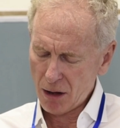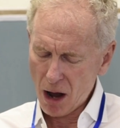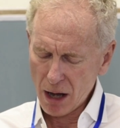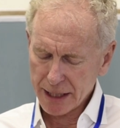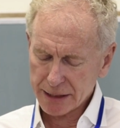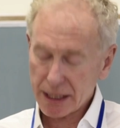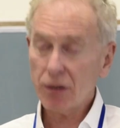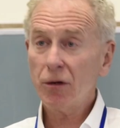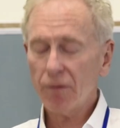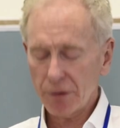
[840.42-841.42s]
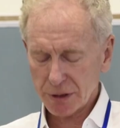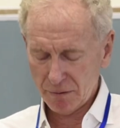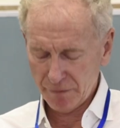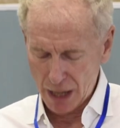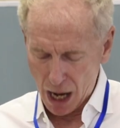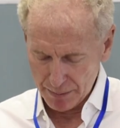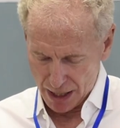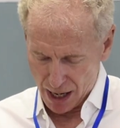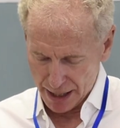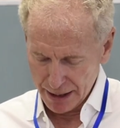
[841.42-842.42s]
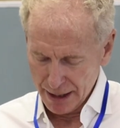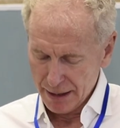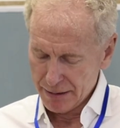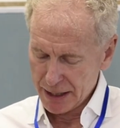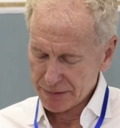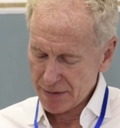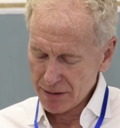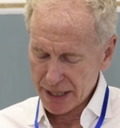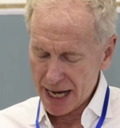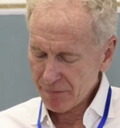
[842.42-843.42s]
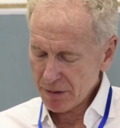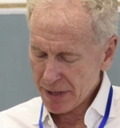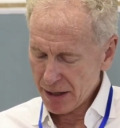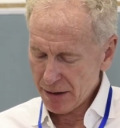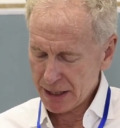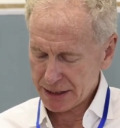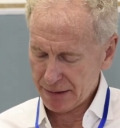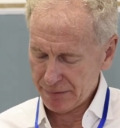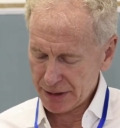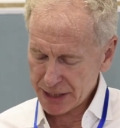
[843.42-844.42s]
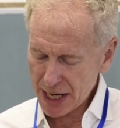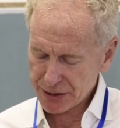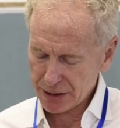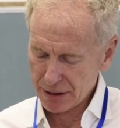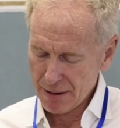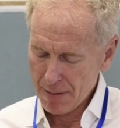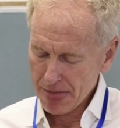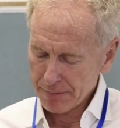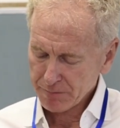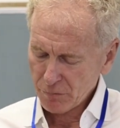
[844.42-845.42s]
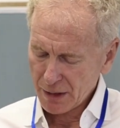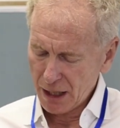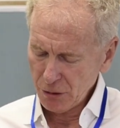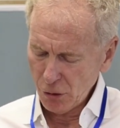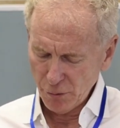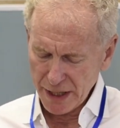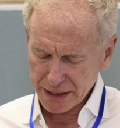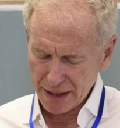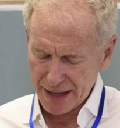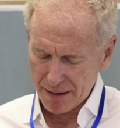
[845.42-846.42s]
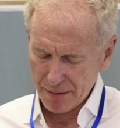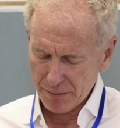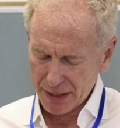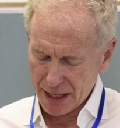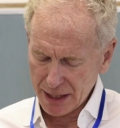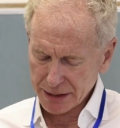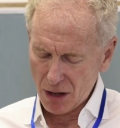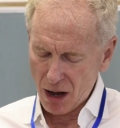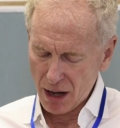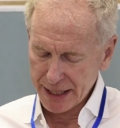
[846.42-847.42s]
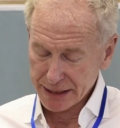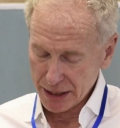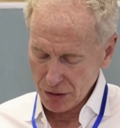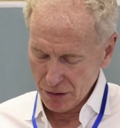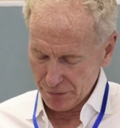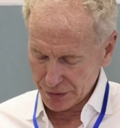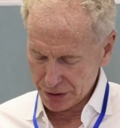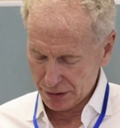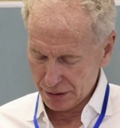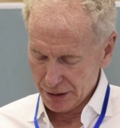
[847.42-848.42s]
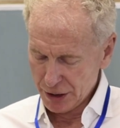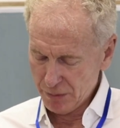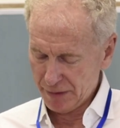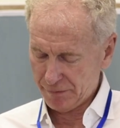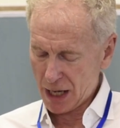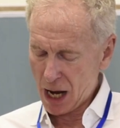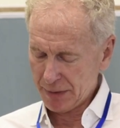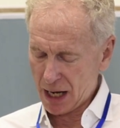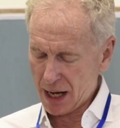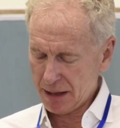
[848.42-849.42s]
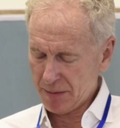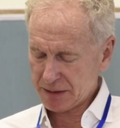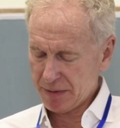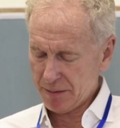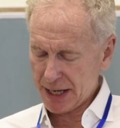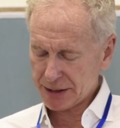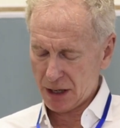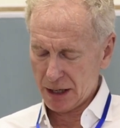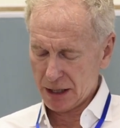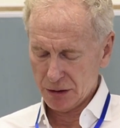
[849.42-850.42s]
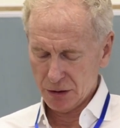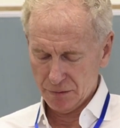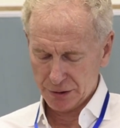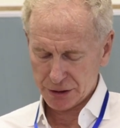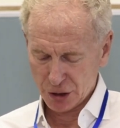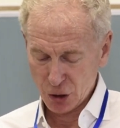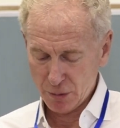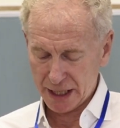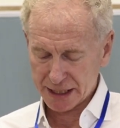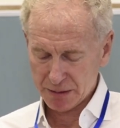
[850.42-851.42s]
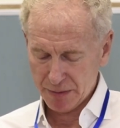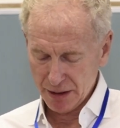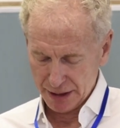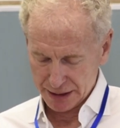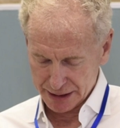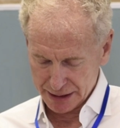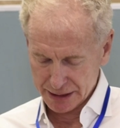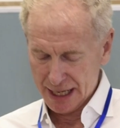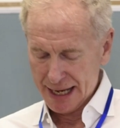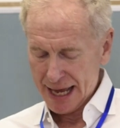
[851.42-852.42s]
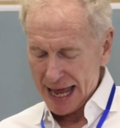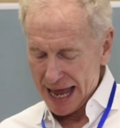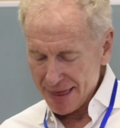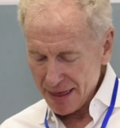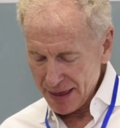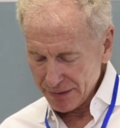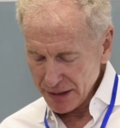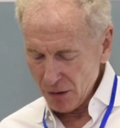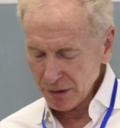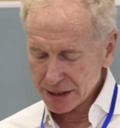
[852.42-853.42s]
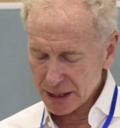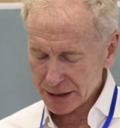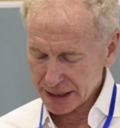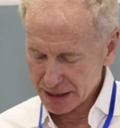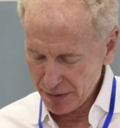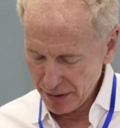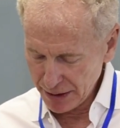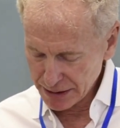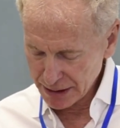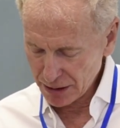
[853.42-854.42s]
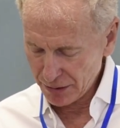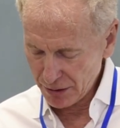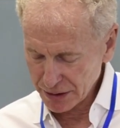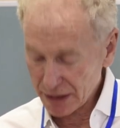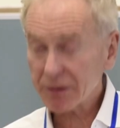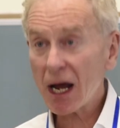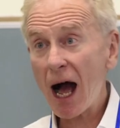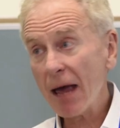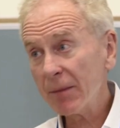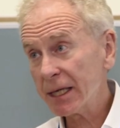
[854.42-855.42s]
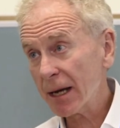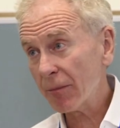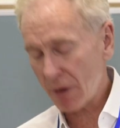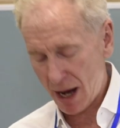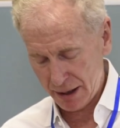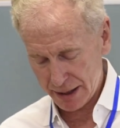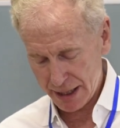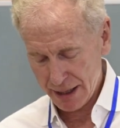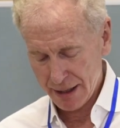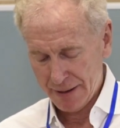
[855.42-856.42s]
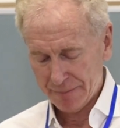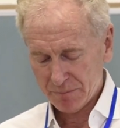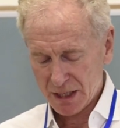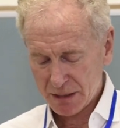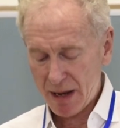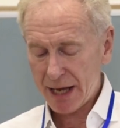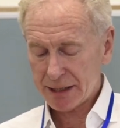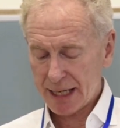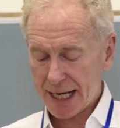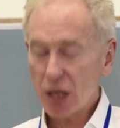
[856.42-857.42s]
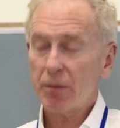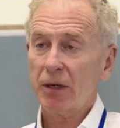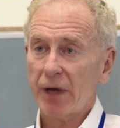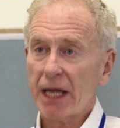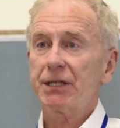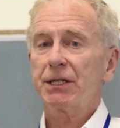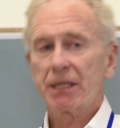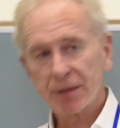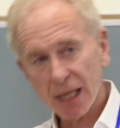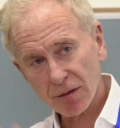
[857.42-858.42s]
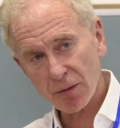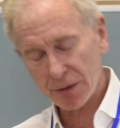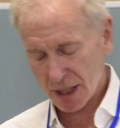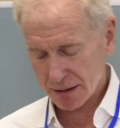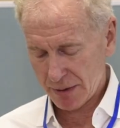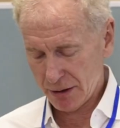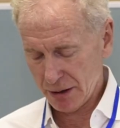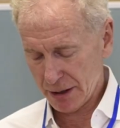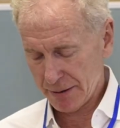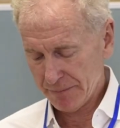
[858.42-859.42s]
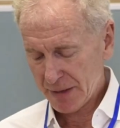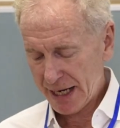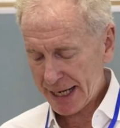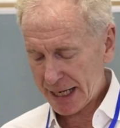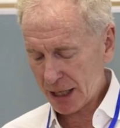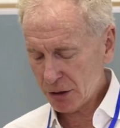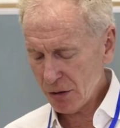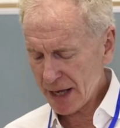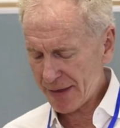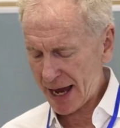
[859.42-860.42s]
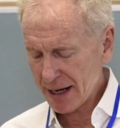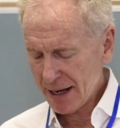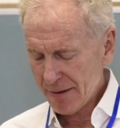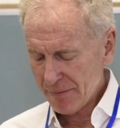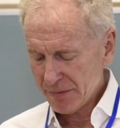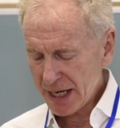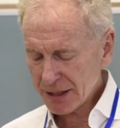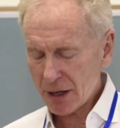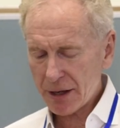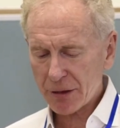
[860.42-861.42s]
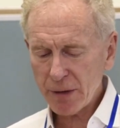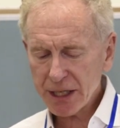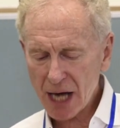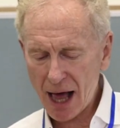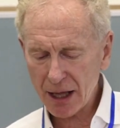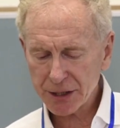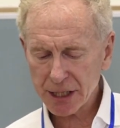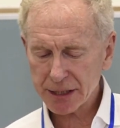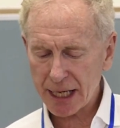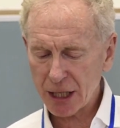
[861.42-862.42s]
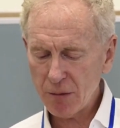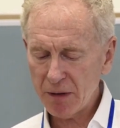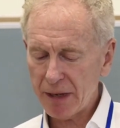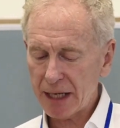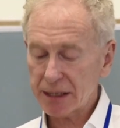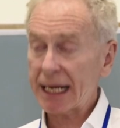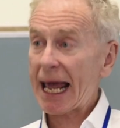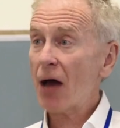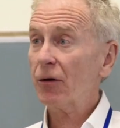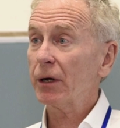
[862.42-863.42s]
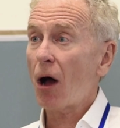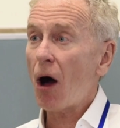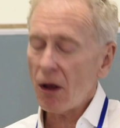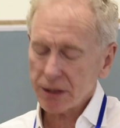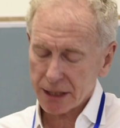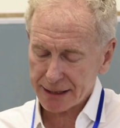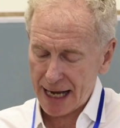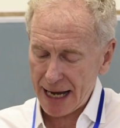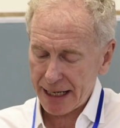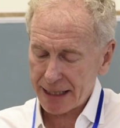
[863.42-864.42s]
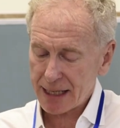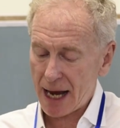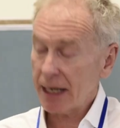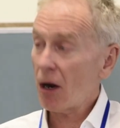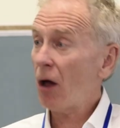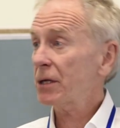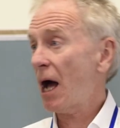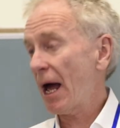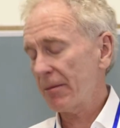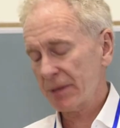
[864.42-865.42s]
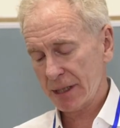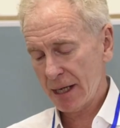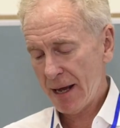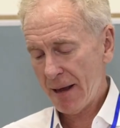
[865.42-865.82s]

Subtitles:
law is a universal phenomenon that is found in every period in civilization. Ellul reasoned that because law is a universal human phenomenon, it must be based on universal human experiences, and that the only such experiences are those of time and temporality, space, and human relationships. That's what we talked about earlier. He concluded that these are the three challenges that human beings encounter in all societies and in all times,